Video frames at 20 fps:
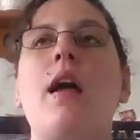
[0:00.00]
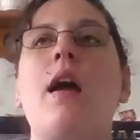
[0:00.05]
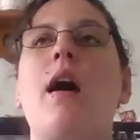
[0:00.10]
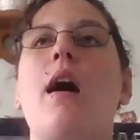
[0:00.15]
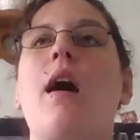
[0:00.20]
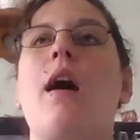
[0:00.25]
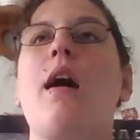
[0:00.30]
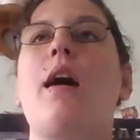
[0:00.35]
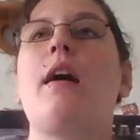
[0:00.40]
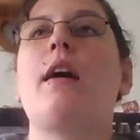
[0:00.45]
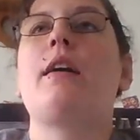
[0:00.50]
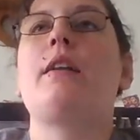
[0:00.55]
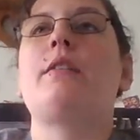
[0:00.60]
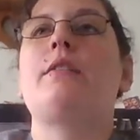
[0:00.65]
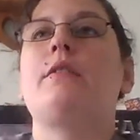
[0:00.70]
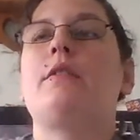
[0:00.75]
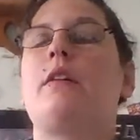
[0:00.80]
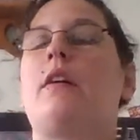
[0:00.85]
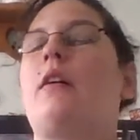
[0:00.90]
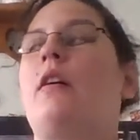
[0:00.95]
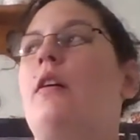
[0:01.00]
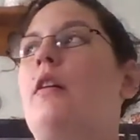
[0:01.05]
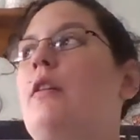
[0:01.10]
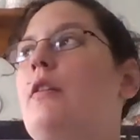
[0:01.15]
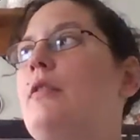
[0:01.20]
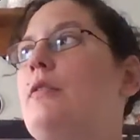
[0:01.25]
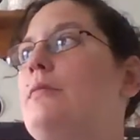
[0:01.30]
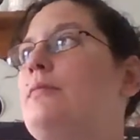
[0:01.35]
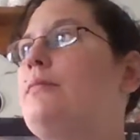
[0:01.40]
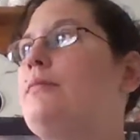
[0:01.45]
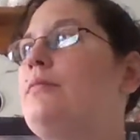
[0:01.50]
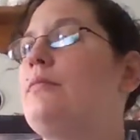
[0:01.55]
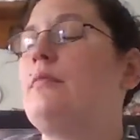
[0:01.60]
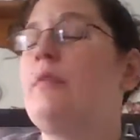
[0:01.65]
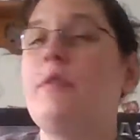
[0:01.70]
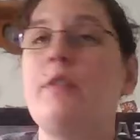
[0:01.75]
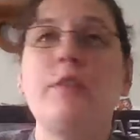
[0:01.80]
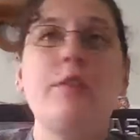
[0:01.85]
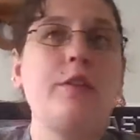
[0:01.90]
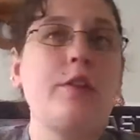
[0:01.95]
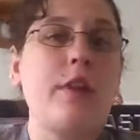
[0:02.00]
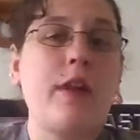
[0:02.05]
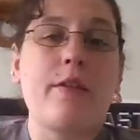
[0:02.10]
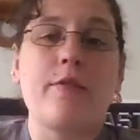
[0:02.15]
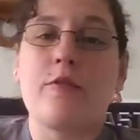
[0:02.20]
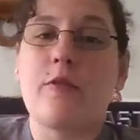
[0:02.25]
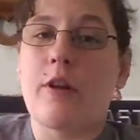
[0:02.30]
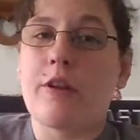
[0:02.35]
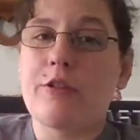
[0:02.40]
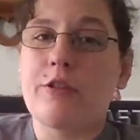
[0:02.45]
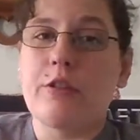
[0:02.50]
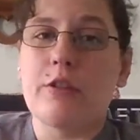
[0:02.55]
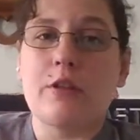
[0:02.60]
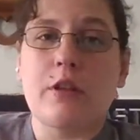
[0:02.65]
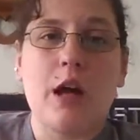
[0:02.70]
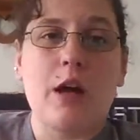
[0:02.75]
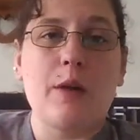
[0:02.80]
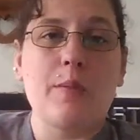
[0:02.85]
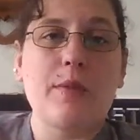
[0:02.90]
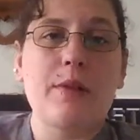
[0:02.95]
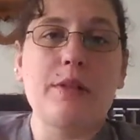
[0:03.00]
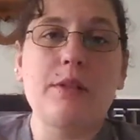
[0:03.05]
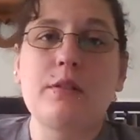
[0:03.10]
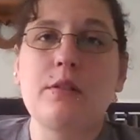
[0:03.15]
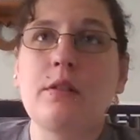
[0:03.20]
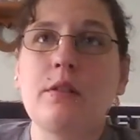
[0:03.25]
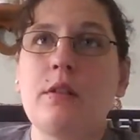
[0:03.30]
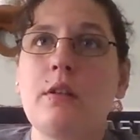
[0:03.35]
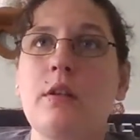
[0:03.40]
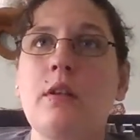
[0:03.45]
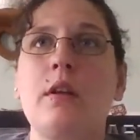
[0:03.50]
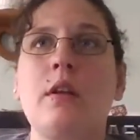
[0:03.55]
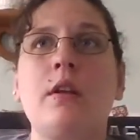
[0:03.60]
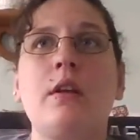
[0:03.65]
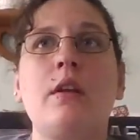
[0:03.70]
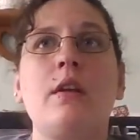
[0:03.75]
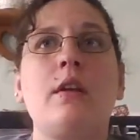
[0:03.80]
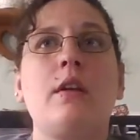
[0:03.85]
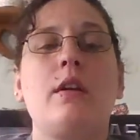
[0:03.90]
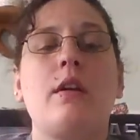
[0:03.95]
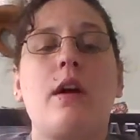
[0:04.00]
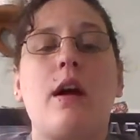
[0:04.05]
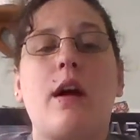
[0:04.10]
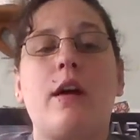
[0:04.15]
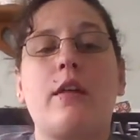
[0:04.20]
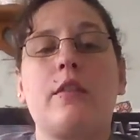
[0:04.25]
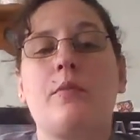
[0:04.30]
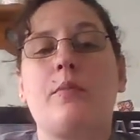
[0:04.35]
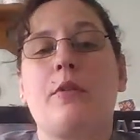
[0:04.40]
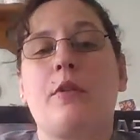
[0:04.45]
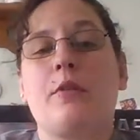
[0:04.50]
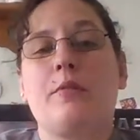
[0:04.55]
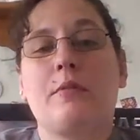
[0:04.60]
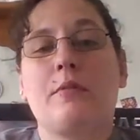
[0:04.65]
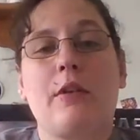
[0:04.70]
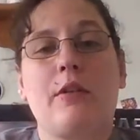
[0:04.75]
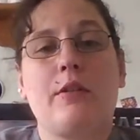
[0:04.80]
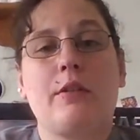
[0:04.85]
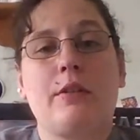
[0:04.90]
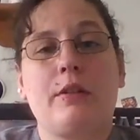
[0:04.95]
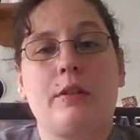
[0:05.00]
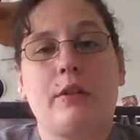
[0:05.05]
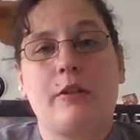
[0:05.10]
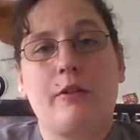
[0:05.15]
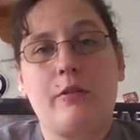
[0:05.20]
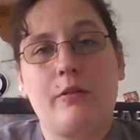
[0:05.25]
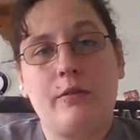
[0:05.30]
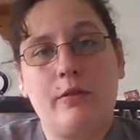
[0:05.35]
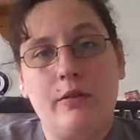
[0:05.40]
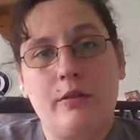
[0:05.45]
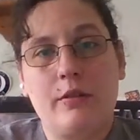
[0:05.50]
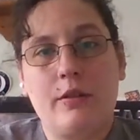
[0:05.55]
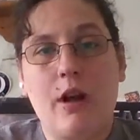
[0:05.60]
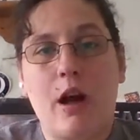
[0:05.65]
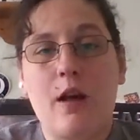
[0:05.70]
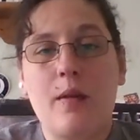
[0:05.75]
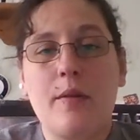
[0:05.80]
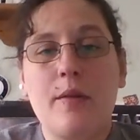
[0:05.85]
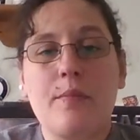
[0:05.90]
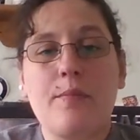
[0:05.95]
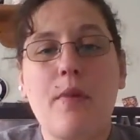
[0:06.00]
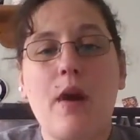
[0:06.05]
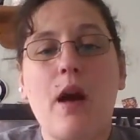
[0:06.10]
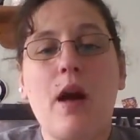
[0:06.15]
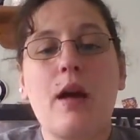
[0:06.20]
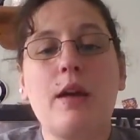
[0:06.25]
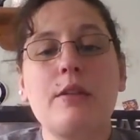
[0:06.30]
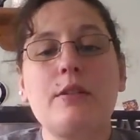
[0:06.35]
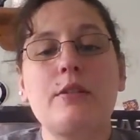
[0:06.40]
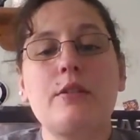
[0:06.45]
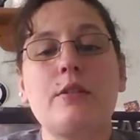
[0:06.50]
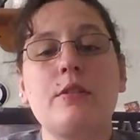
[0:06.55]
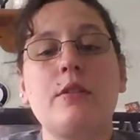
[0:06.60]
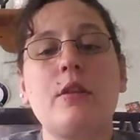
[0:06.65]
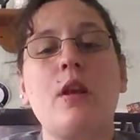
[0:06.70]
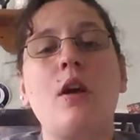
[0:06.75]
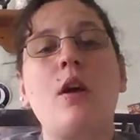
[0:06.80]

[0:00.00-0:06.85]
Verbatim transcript: And you have questions, comments, either put them down in the comment box